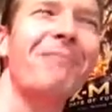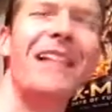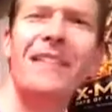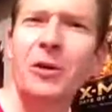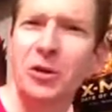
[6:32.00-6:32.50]

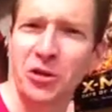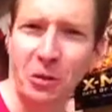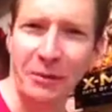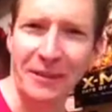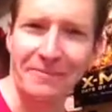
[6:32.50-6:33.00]
And they go to
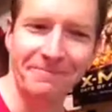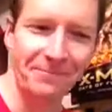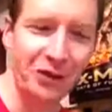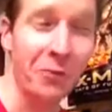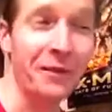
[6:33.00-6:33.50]
Germany.
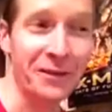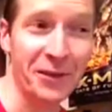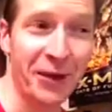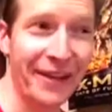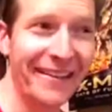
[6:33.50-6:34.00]
Germany is
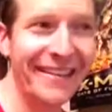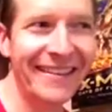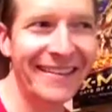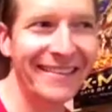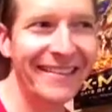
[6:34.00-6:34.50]
good.
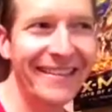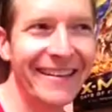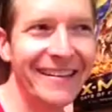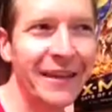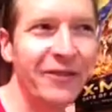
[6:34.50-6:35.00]

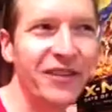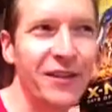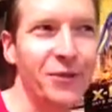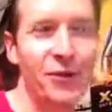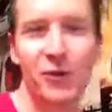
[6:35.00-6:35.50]
Chevy
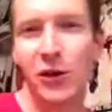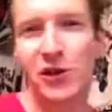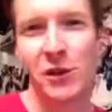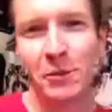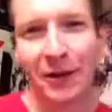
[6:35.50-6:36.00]
Chase
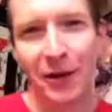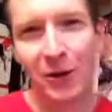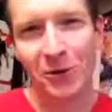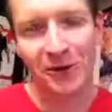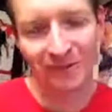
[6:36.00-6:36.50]
dresses up in
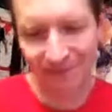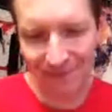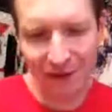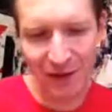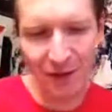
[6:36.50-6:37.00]
lederhosen,
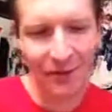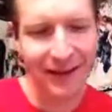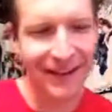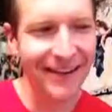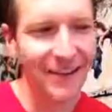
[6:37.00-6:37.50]
does some
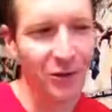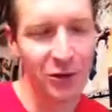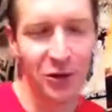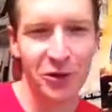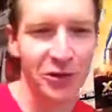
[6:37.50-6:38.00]

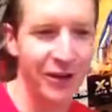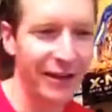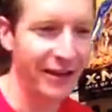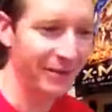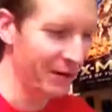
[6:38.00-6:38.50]

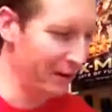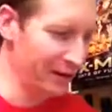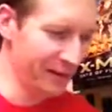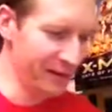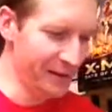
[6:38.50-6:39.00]
traditional
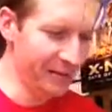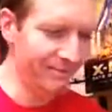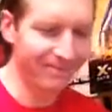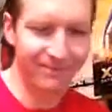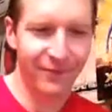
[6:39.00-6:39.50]

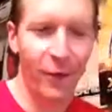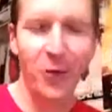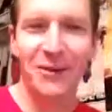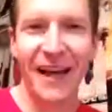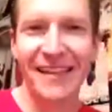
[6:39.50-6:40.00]

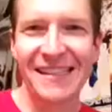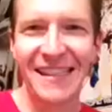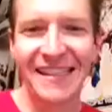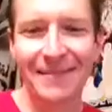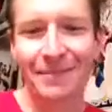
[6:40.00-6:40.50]
folk
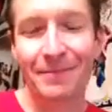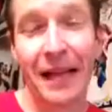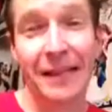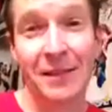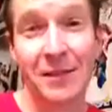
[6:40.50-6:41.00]
dancing, and
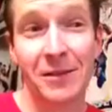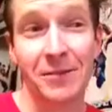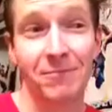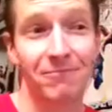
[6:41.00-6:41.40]
gets